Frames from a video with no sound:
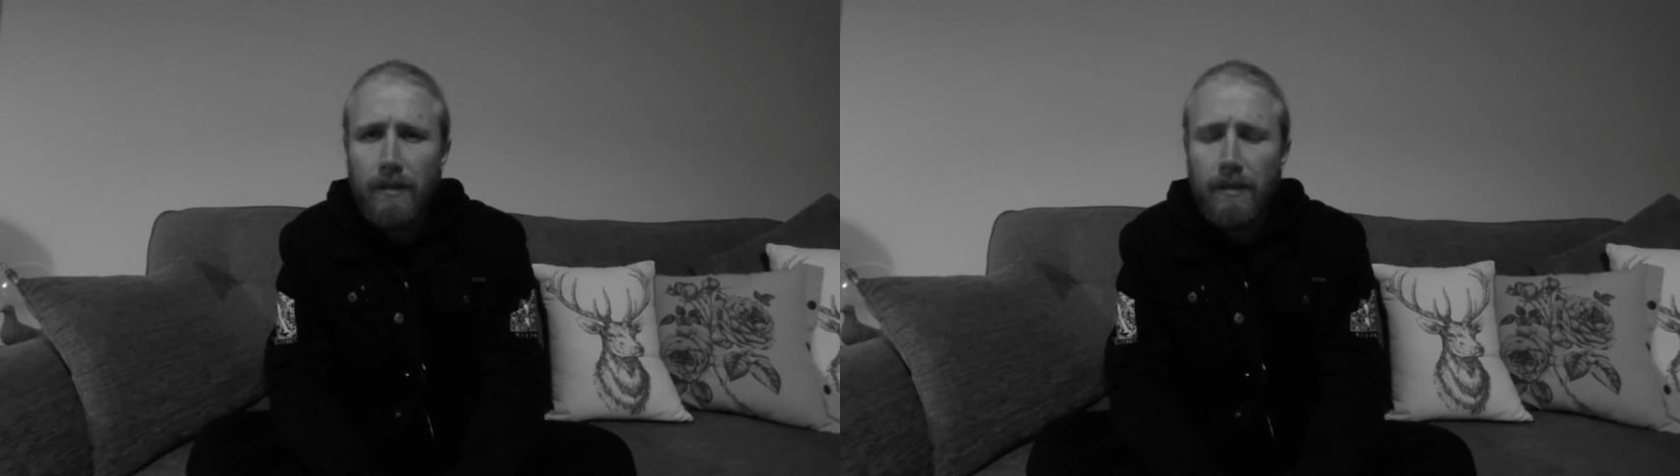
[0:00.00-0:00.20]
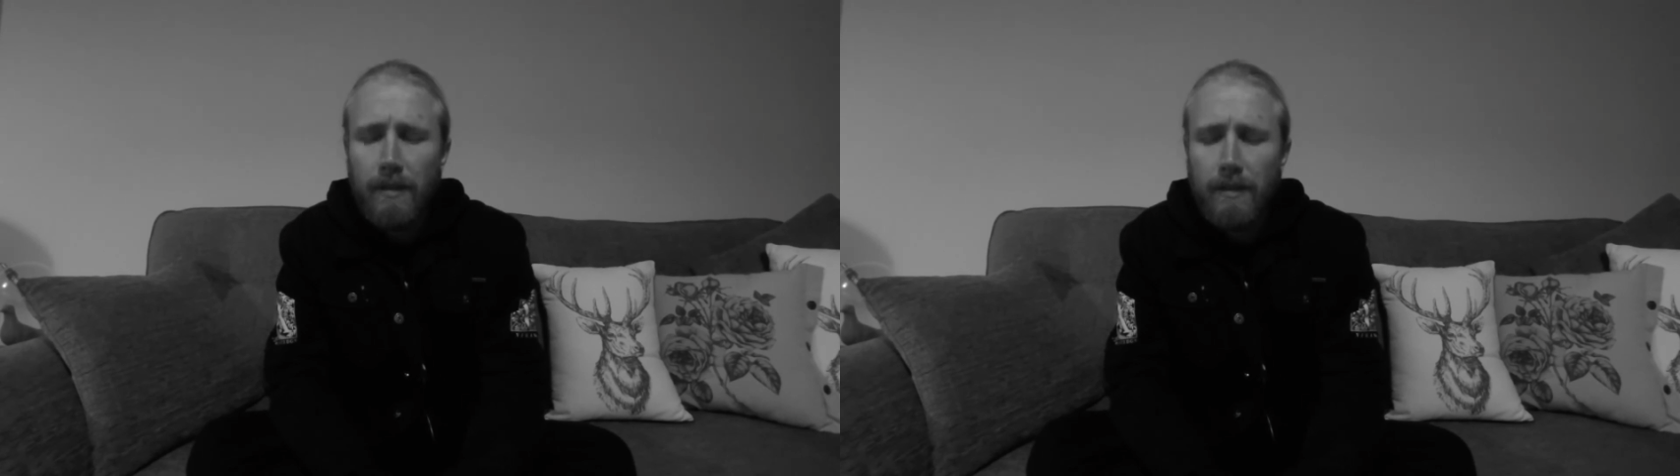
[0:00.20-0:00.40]

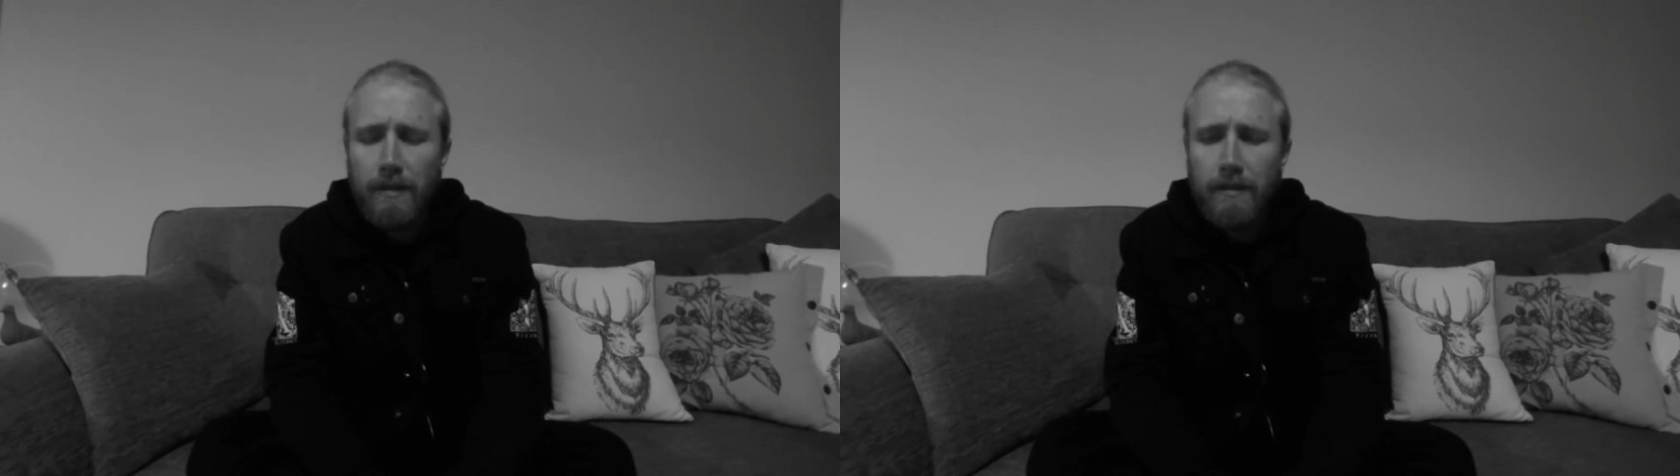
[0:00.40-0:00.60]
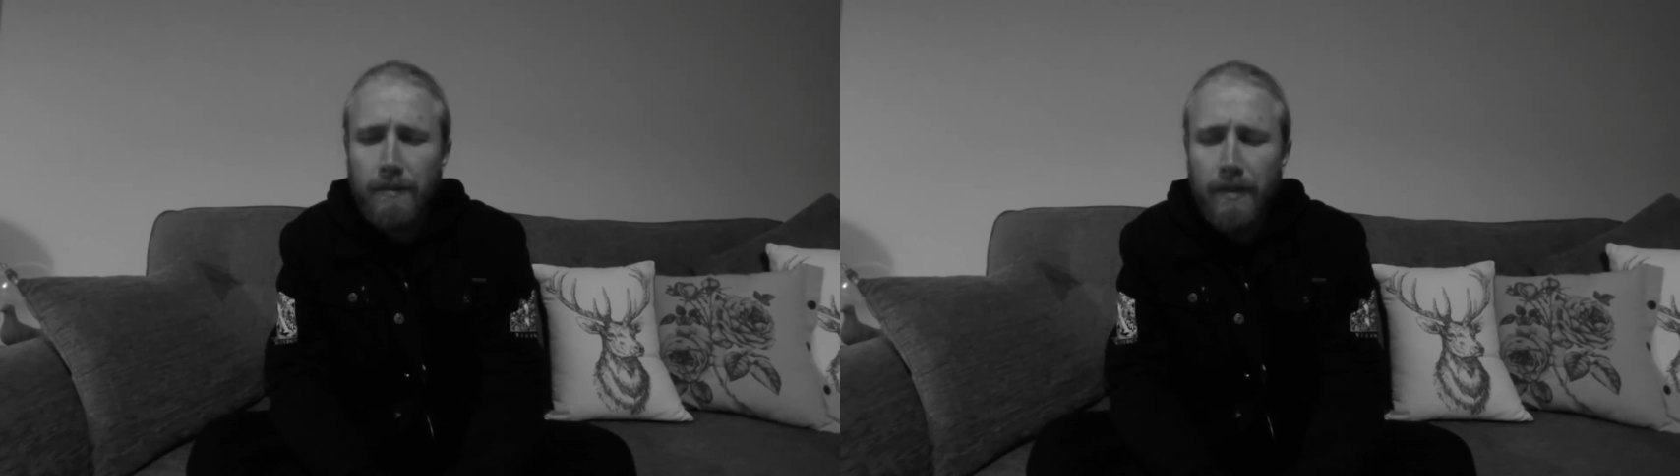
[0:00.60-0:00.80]

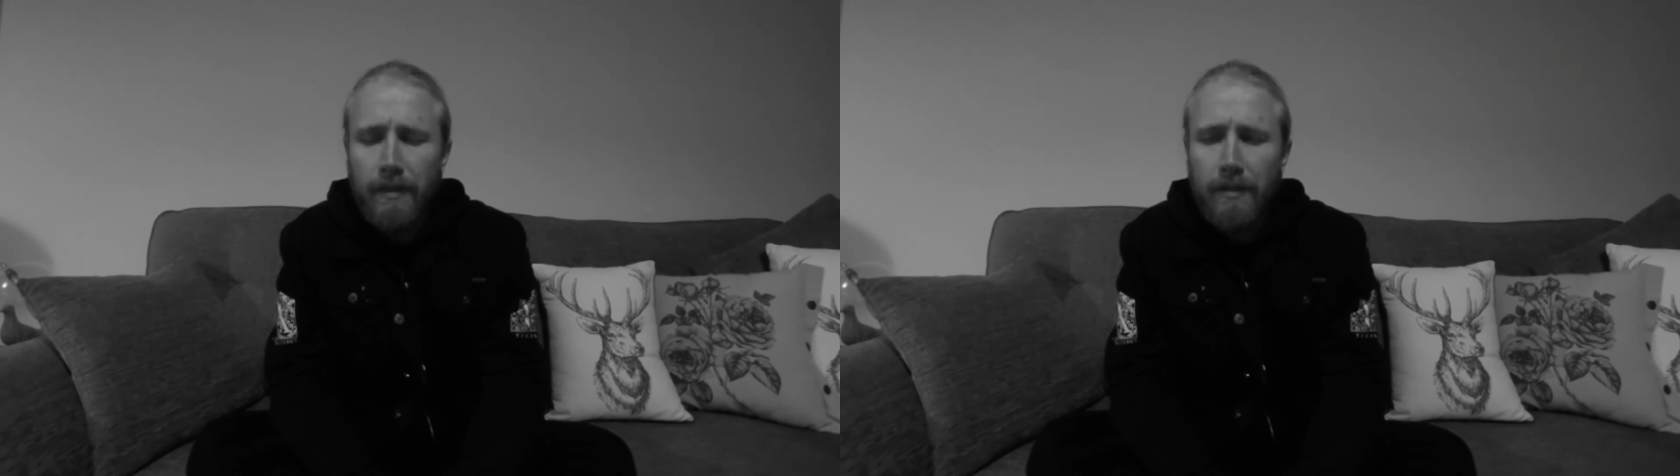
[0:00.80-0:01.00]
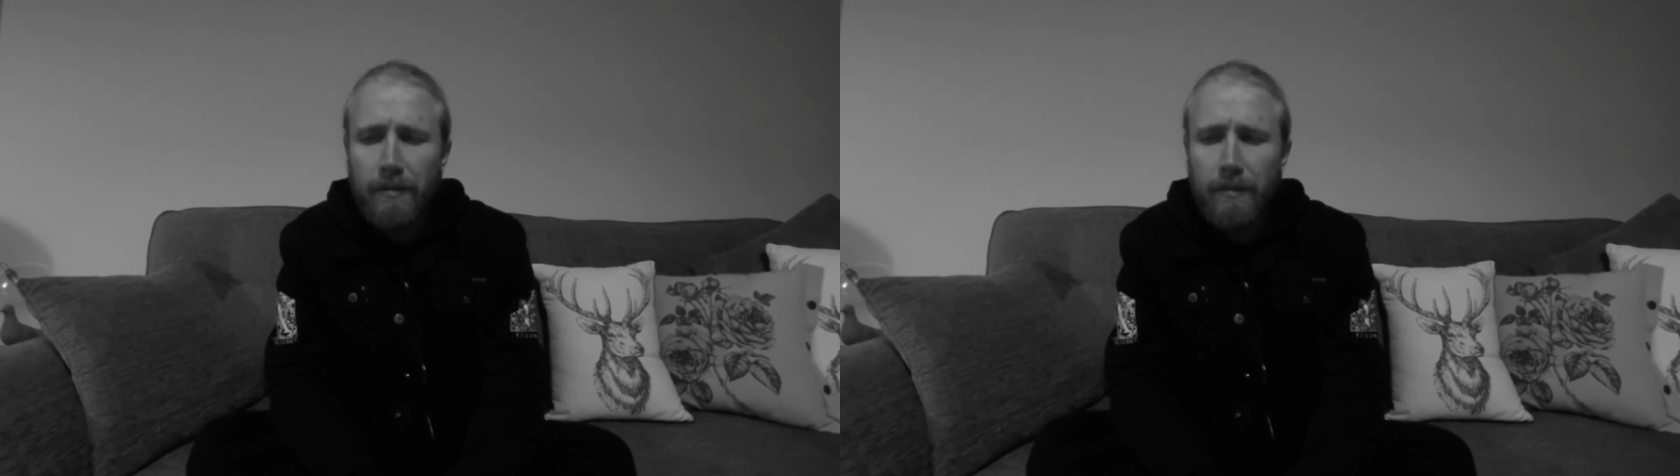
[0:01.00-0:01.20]
Things are
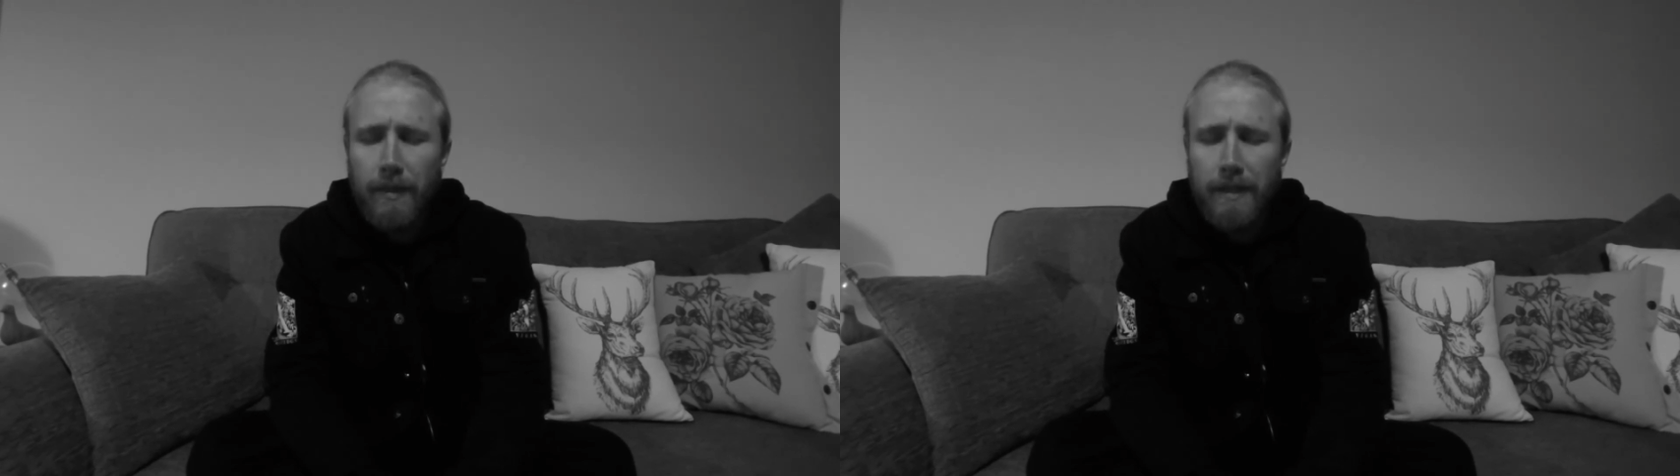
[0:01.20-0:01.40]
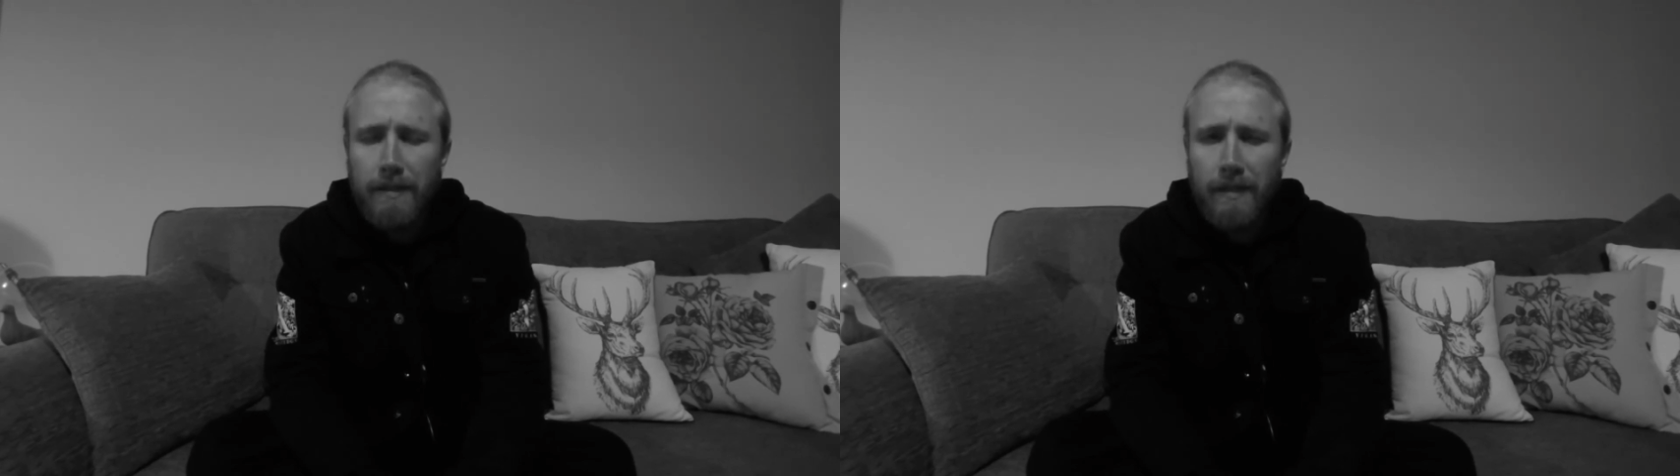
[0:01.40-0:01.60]
much
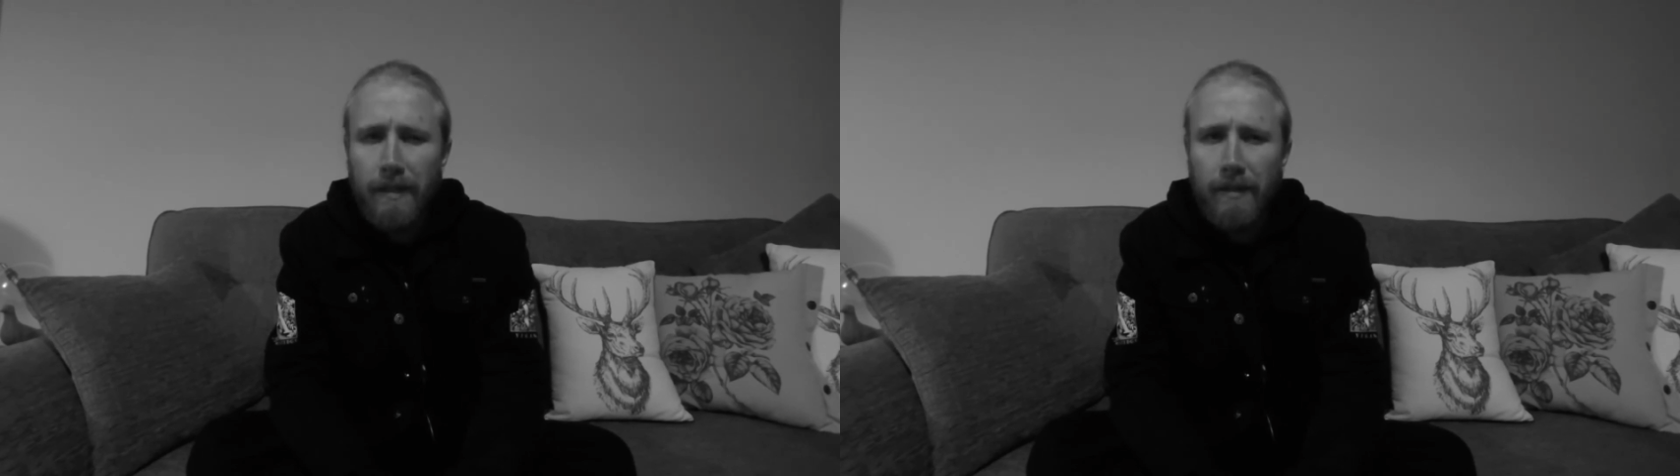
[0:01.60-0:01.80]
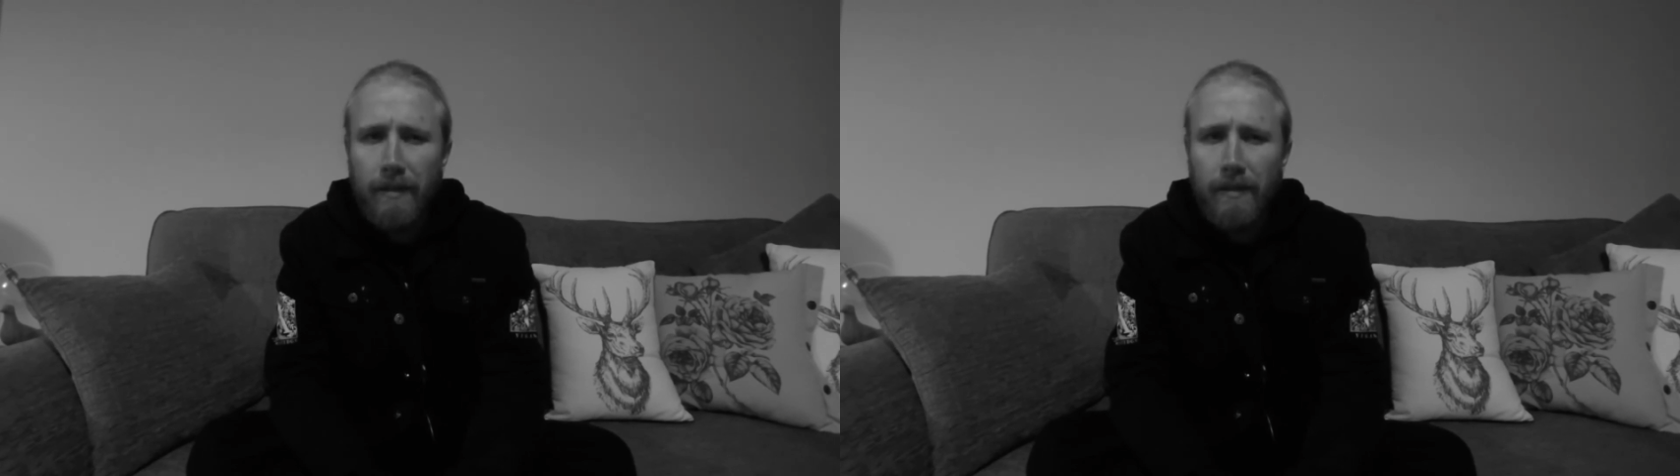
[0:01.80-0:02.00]
better
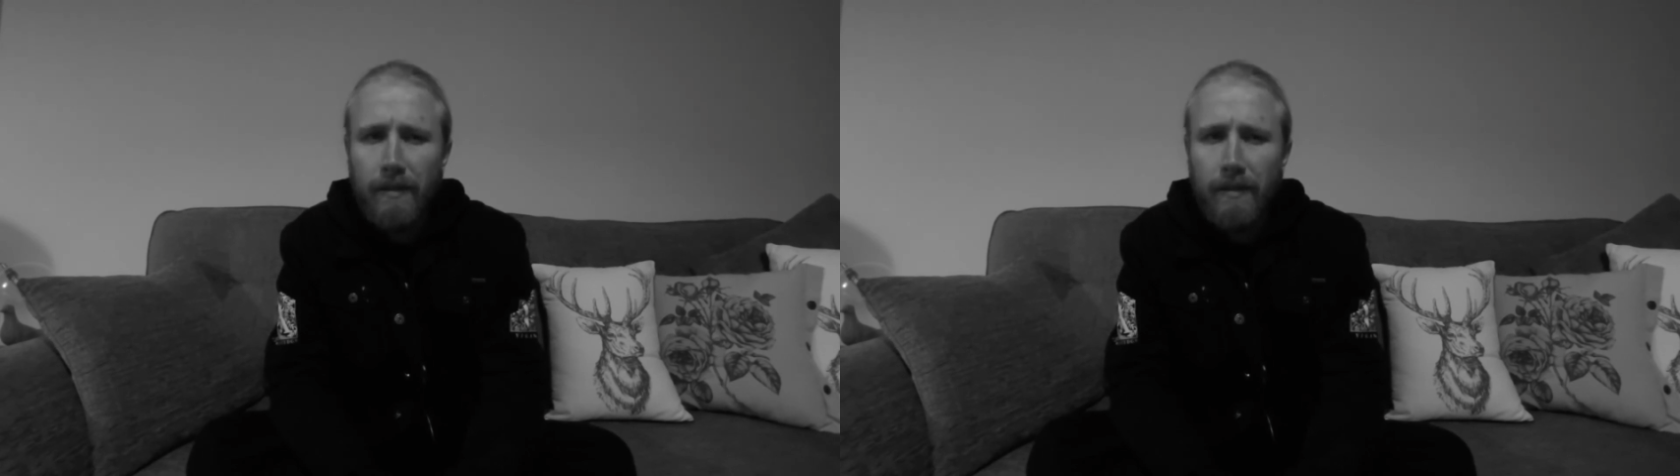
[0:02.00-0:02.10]
now.